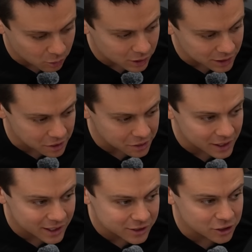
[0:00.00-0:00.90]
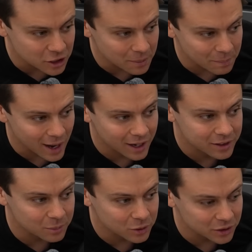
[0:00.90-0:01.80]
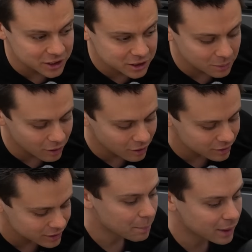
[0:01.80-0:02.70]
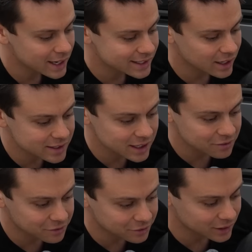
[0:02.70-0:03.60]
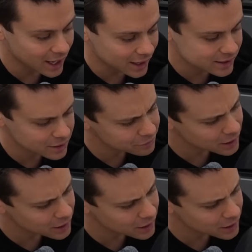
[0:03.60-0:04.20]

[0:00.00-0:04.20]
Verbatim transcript: are really thin so you can pack them really small, but it doesn't flex. It